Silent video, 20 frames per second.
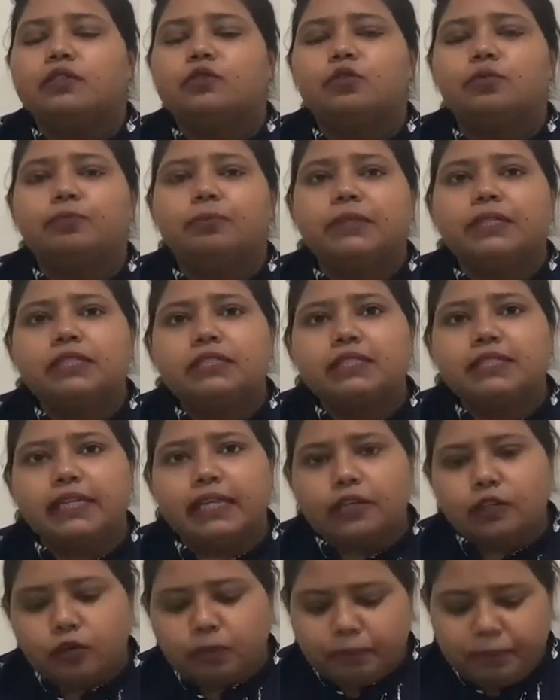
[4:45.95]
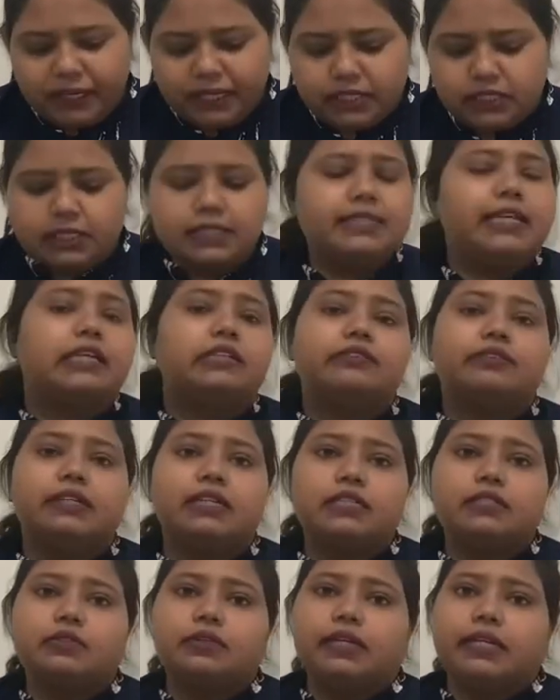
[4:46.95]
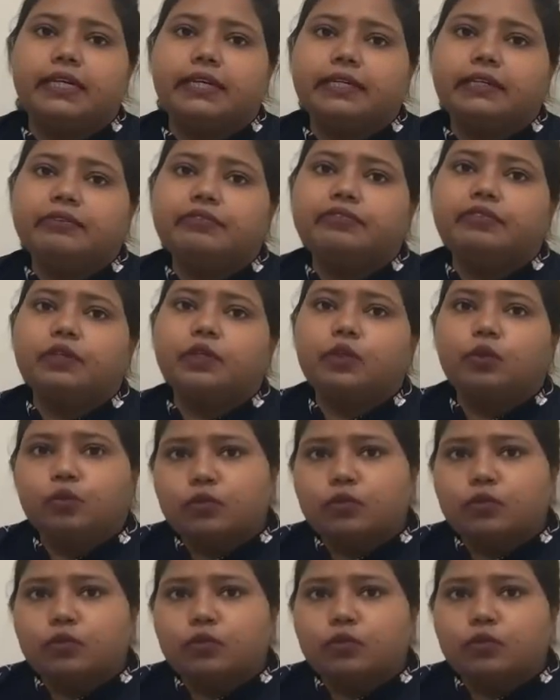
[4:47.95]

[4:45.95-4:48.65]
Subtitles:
So please tell your patient as well as relative for